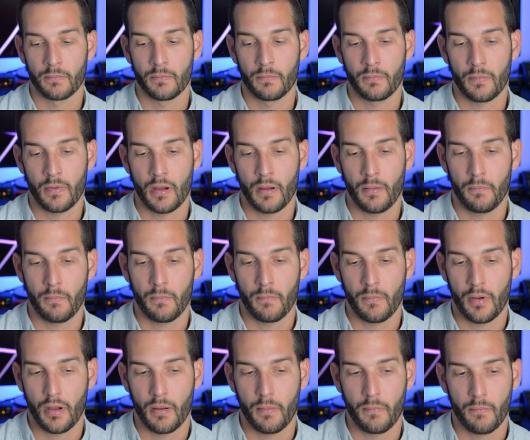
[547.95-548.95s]

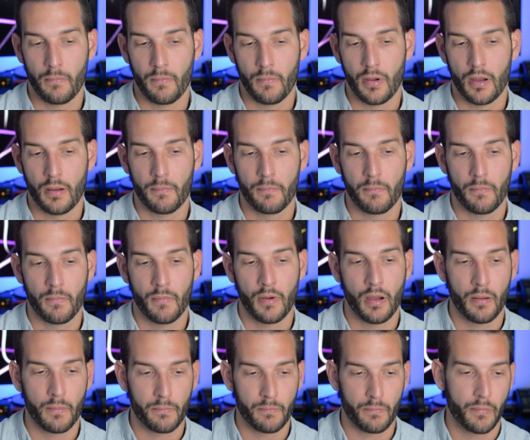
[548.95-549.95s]
Mum, mum, mum,
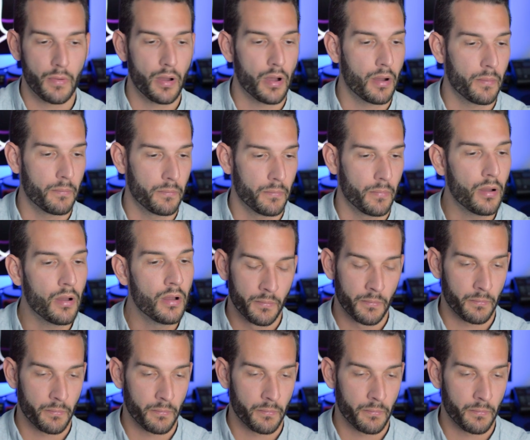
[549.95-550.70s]
mum, mum.